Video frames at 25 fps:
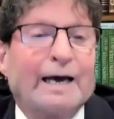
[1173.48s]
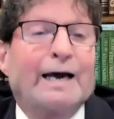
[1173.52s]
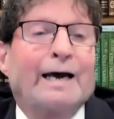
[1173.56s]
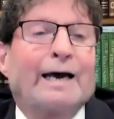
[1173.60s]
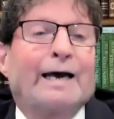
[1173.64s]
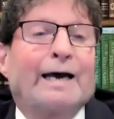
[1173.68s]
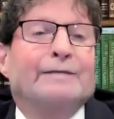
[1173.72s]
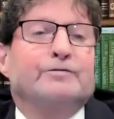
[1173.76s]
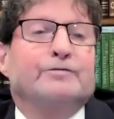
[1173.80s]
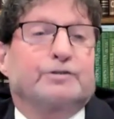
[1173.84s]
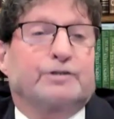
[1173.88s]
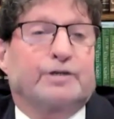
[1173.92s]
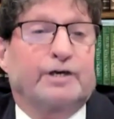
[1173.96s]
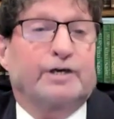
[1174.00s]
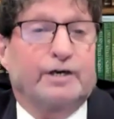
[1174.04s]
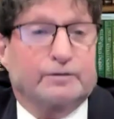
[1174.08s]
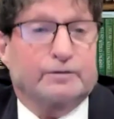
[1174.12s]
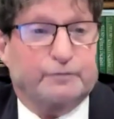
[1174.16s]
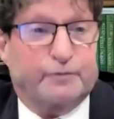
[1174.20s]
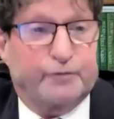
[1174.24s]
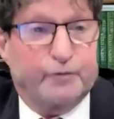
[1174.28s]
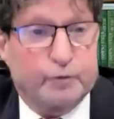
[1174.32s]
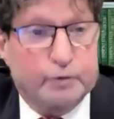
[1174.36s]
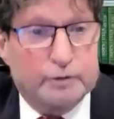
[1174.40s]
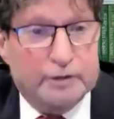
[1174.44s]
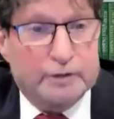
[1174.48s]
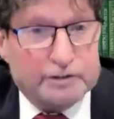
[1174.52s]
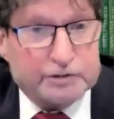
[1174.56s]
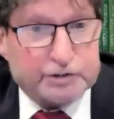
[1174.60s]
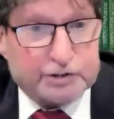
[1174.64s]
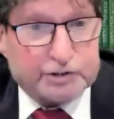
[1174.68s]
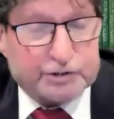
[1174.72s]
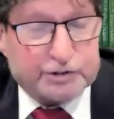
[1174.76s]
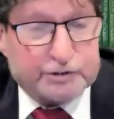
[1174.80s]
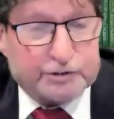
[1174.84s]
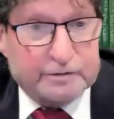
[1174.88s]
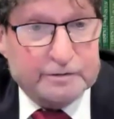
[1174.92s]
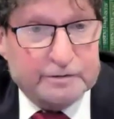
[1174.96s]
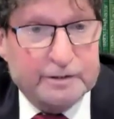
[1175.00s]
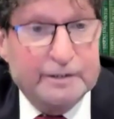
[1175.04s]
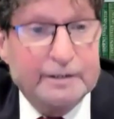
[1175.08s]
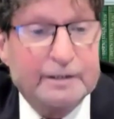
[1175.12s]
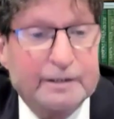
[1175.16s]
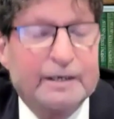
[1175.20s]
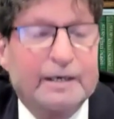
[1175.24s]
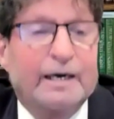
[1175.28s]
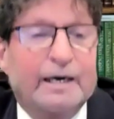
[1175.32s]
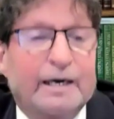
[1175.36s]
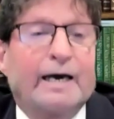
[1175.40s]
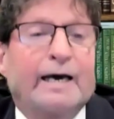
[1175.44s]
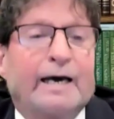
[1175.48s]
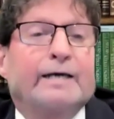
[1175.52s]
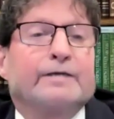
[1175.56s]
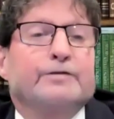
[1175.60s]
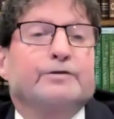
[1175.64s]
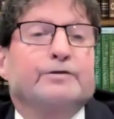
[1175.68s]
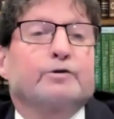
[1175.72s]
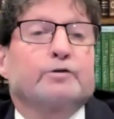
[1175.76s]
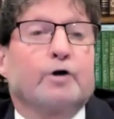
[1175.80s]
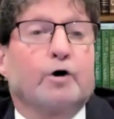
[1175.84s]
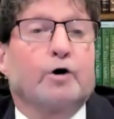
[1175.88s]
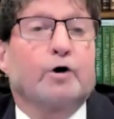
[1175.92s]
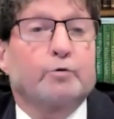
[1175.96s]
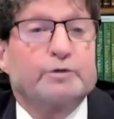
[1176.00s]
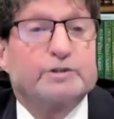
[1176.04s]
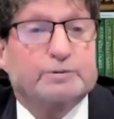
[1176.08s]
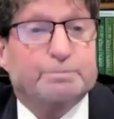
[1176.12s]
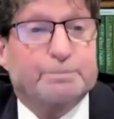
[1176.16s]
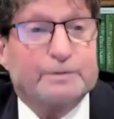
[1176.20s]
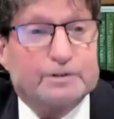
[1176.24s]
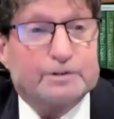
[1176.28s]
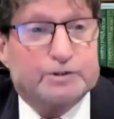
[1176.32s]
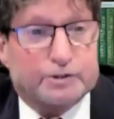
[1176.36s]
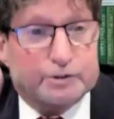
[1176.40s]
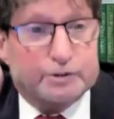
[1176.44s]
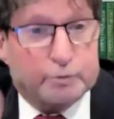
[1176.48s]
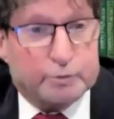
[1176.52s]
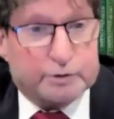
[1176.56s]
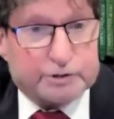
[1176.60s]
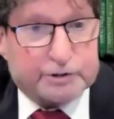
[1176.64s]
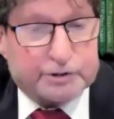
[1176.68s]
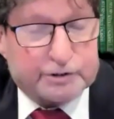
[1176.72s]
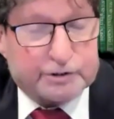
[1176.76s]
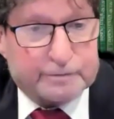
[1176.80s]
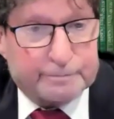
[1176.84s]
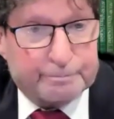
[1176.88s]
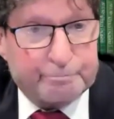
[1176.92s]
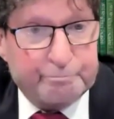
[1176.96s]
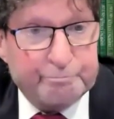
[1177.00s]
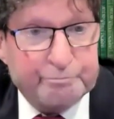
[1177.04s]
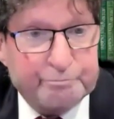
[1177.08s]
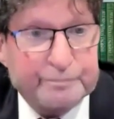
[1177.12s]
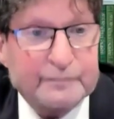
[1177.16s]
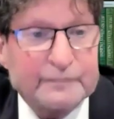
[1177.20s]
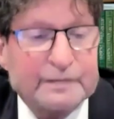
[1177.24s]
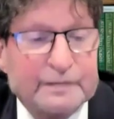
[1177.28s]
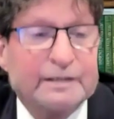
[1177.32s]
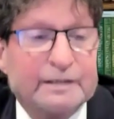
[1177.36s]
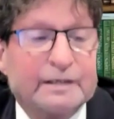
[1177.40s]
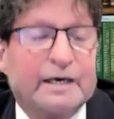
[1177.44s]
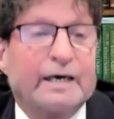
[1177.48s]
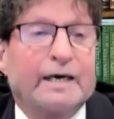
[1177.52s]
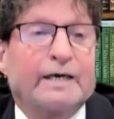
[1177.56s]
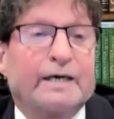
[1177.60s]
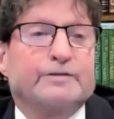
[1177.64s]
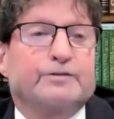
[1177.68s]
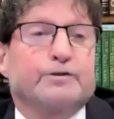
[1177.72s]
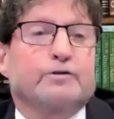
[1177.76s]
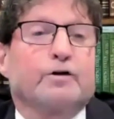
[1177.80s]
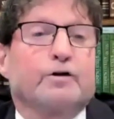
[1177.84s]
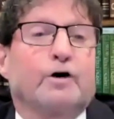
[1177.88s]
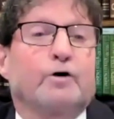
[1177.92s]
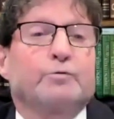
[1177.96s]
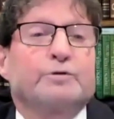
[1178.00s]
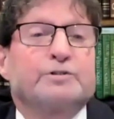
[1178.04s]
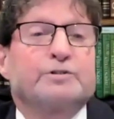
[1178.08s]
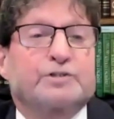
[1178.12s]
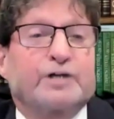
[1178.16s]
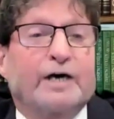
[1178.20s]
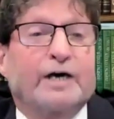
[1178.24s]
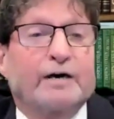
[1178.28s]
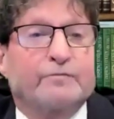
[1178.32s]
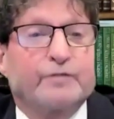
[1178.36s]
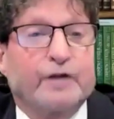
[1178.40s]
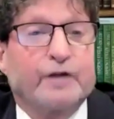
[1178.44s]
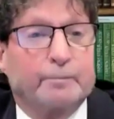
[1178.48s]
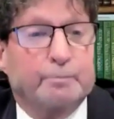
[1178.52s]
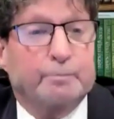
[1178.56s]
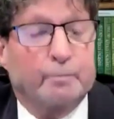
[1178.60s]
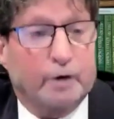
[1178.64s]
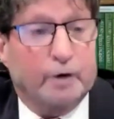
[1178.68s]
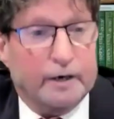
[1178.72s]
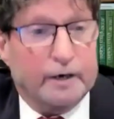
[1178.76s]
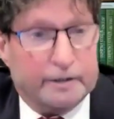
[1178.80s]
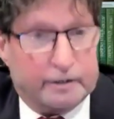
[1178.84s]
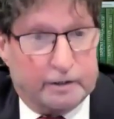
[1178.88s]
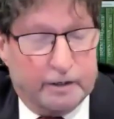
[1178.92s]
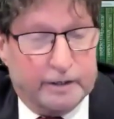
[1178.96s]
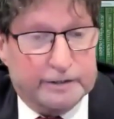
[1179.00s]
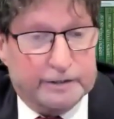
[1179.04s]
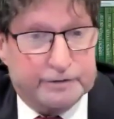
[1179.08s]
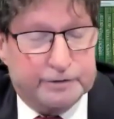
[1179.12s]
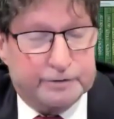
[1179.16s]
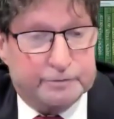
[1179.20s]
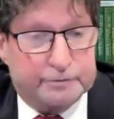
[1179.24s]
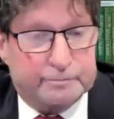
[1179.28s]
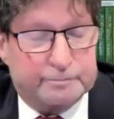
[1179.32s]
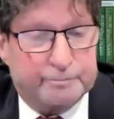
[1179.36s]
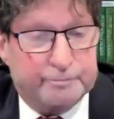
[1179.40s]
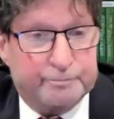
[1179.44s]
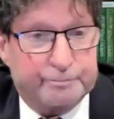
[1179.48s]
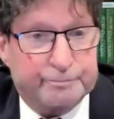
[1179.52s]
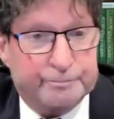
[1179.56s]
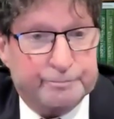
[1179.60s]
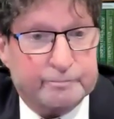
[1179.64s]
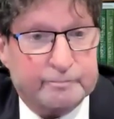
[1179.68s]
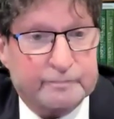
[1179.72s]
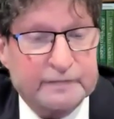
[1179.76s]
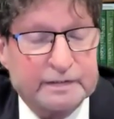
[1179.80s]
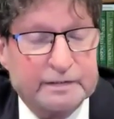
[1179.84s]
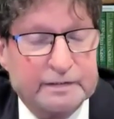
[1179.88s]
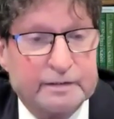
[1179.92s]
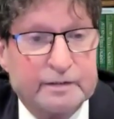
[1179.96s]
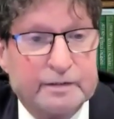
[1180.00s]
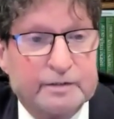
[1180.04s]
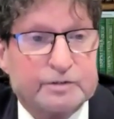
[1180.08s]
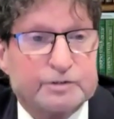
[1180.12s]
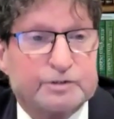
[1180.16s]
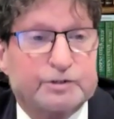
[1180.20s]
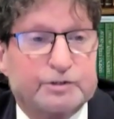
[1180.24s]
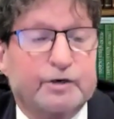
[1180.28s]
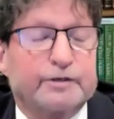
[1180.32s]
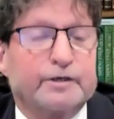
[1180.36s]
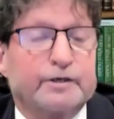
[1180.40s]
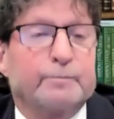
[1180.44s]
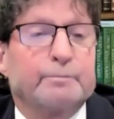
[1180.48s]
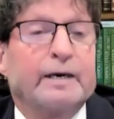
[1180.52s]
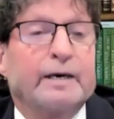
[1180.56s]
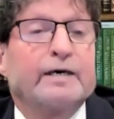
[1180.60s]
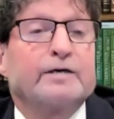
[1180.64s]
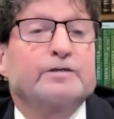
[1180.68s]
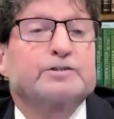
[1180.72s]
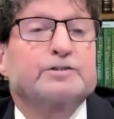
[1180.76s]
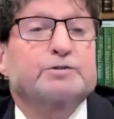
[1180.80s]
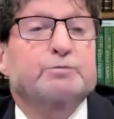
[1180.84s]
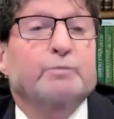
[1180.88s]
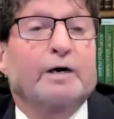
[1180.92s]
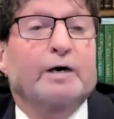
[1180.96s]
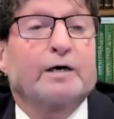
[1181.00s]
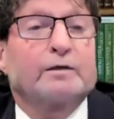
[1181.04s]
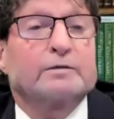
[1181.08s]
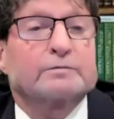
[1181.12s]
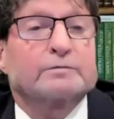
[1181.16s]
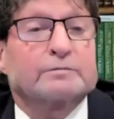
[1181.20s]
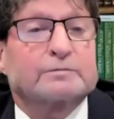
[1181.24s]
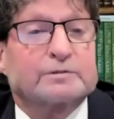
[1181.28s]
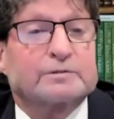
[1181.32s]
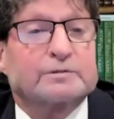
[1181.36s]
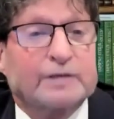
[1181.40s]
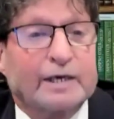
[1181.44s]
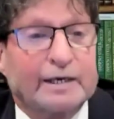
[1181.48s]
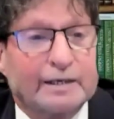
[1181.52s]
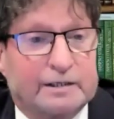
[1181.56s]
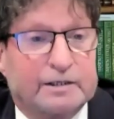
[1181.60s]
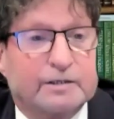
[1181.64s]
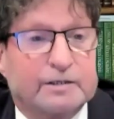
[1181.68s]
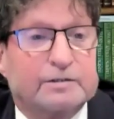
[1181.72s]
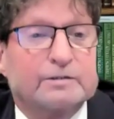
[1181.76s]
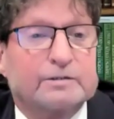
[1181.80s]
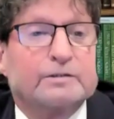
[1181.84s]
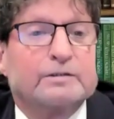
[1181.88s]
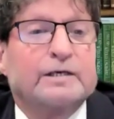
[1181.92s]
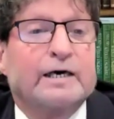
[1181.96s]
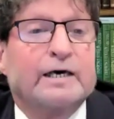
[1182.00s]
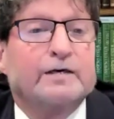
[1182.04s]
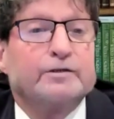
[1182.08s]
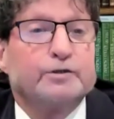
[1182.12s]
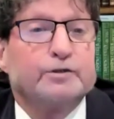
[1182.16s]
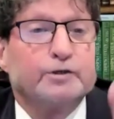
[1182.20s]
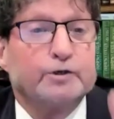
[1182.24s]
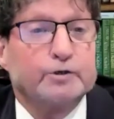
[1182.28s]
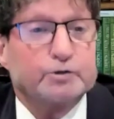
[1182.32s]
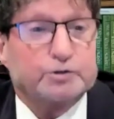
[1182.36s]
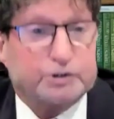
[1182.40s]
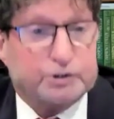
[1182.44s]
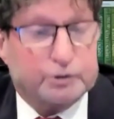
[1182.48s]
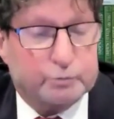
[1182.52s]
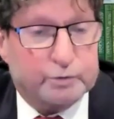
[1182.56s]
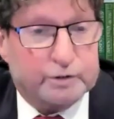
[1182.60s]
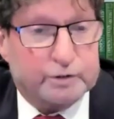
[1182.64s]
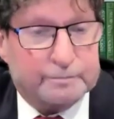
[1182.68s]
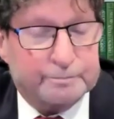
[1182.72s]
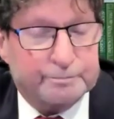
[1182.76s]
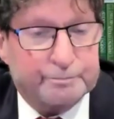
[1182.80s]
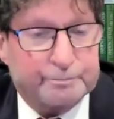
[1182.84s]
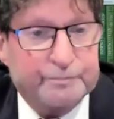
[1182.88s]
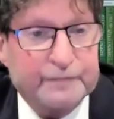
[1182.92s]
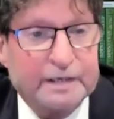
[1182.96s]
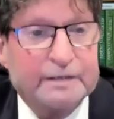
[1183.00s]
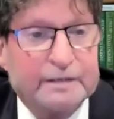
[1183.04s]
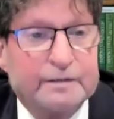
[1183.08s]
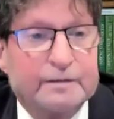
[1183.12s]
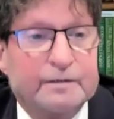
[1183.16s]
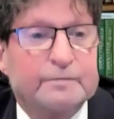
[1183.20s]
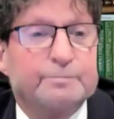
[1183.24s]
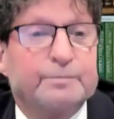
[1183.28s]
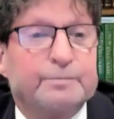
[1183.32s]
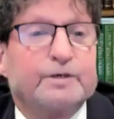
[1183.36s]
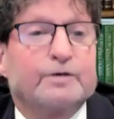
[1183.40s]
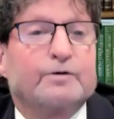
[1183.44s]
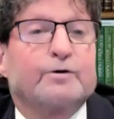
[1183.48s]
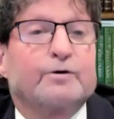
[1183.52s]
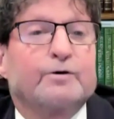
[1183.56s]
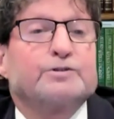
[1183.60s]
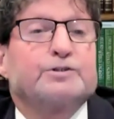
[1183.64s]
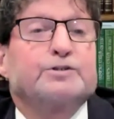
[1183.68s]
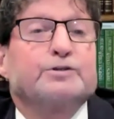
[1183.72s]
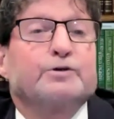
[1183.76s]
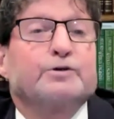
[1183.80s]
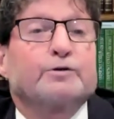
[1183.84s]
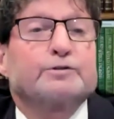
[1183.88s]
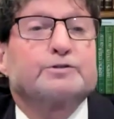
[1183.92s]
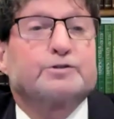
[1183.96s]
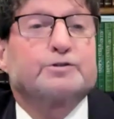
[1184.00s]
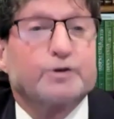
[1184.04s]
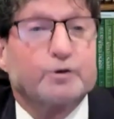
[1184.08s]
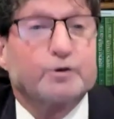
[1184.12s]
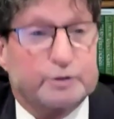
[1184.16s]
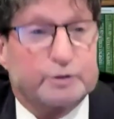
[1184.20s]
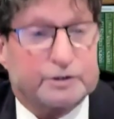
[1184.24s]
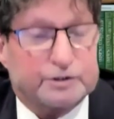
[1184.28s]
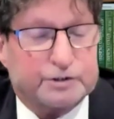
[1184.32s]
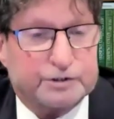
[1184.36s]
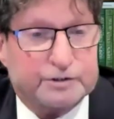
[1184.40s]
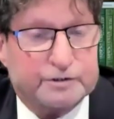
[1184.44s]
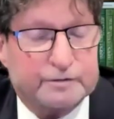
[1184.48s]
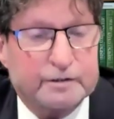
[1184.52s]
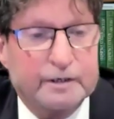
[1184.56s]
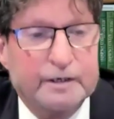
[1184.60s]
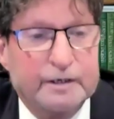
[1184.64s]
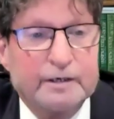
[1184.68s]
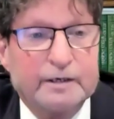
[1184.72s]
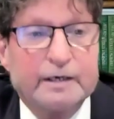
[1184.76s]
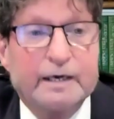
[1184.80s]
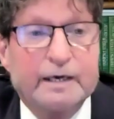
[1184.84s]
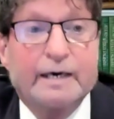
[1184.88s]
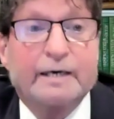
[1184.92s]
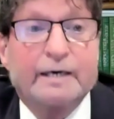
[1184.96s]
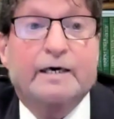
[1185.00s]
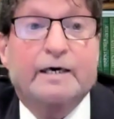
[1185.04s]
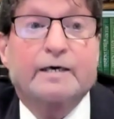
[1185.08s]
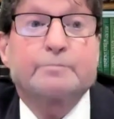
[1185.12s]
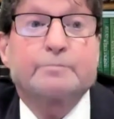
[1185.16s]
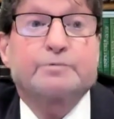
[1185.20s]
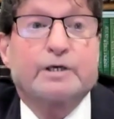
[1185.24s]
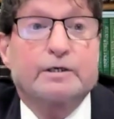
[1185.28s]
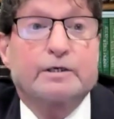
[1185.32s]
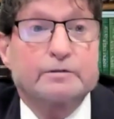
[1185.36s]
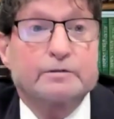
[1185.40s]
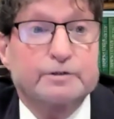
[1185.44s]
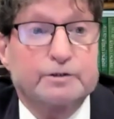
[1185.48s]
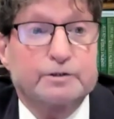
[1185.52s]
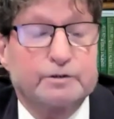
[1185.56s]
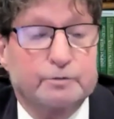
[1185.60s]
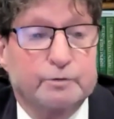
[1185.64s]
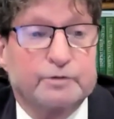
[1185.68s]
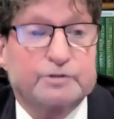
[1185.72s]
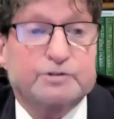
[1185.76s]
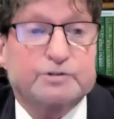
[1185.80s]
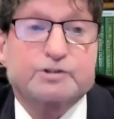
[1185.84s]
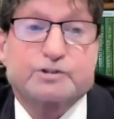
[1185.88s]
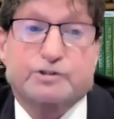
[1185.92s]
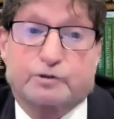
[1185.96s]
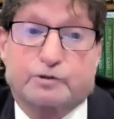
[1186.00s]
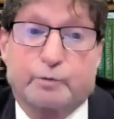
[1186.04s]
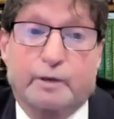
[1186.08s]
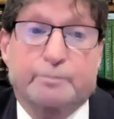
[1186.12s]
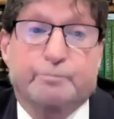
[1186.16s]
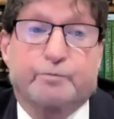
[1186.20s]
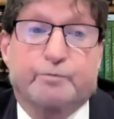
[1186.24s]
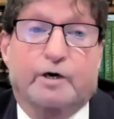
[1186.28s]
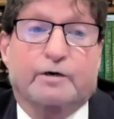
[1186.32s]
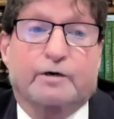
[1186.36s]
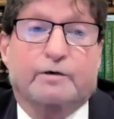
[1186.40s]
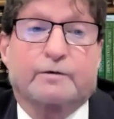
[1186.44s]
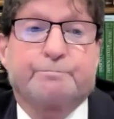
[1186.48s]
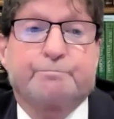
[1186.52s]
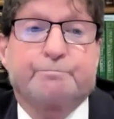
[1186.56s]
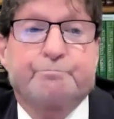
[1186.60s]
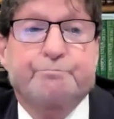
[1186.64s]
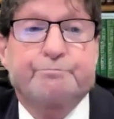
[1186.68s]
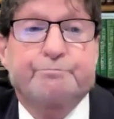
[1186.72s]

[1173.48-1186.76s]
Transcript: and you can't fool us, and you'll always be Jewish, and you'll always have that mark on you. So you may as well take it and get used to it, because you're Jewish. And I'm telling you, this is a great bracha.